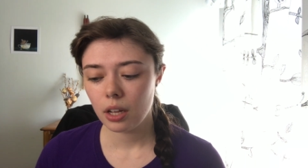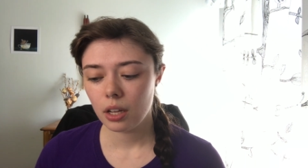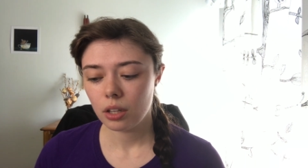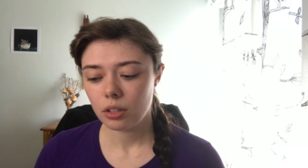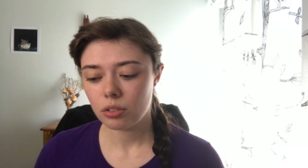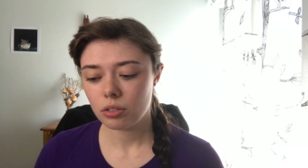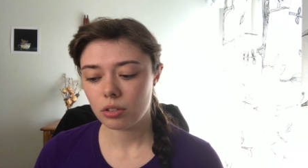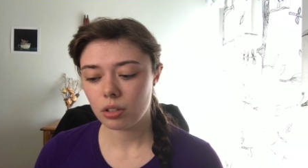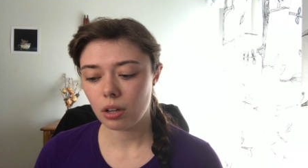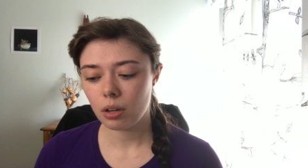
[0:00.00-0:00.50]

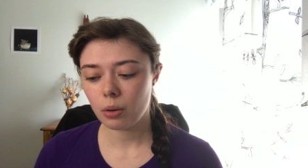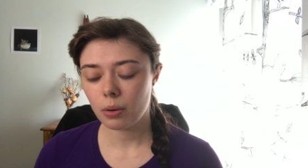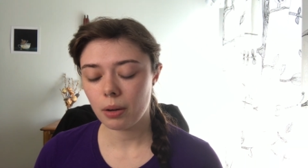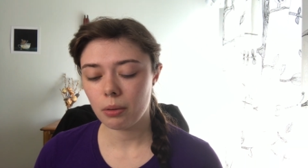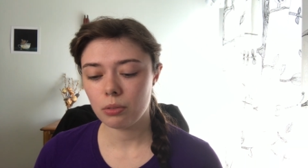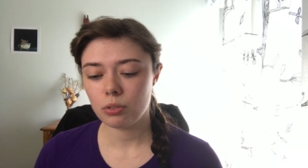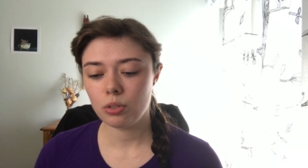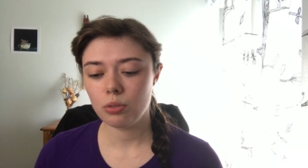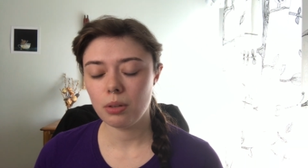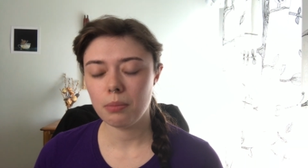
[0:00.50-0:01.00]
So I
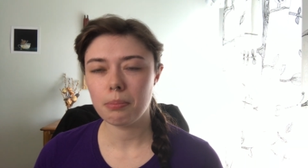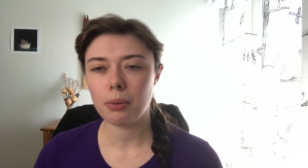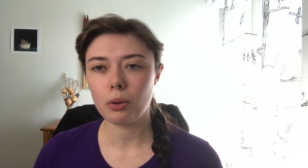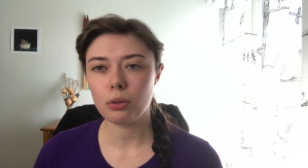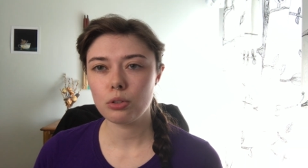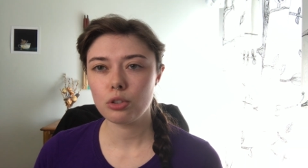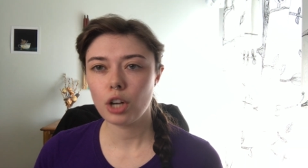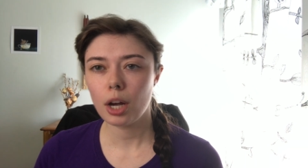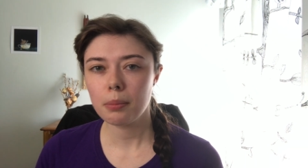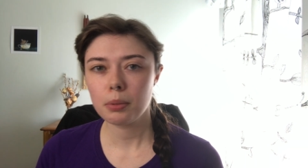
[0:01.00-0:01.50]
was doing both
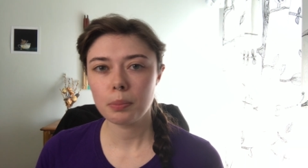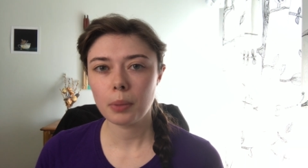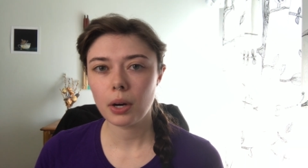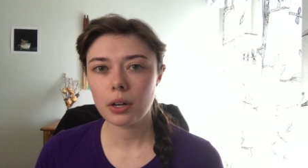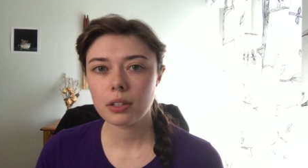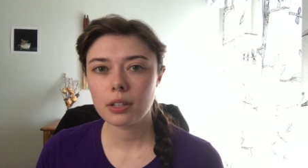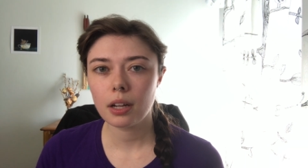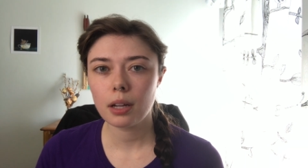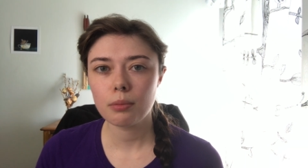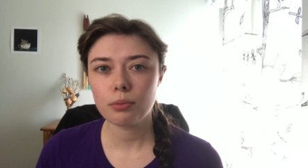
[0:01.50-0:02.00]
jobs
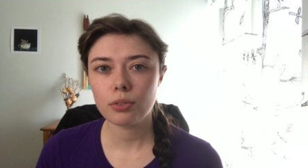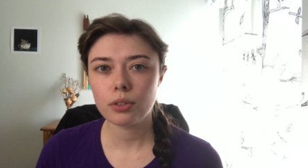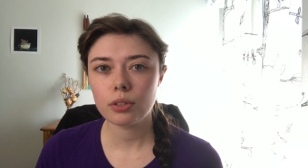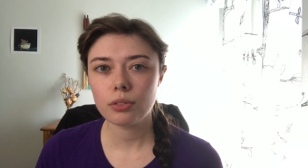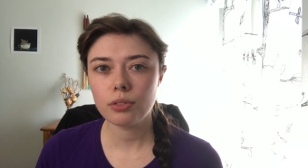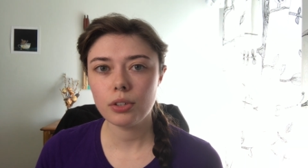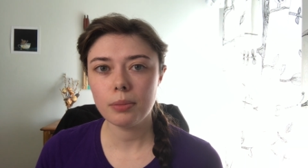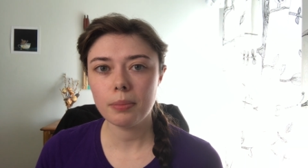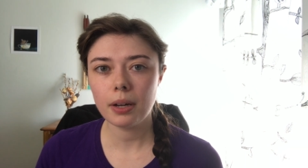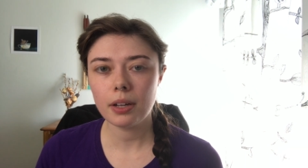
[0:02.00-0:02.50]
part-time for a
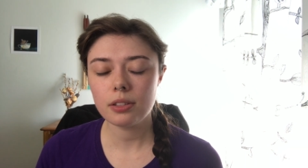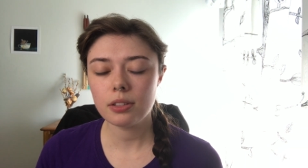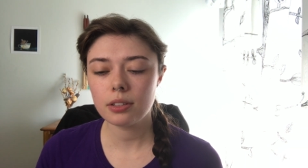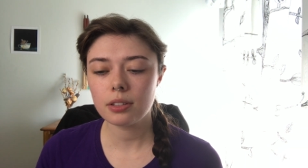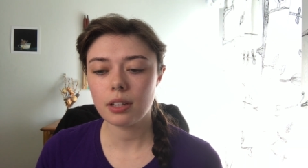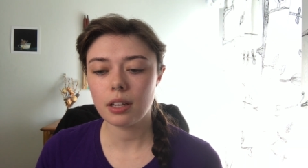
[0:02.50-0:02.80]
few months,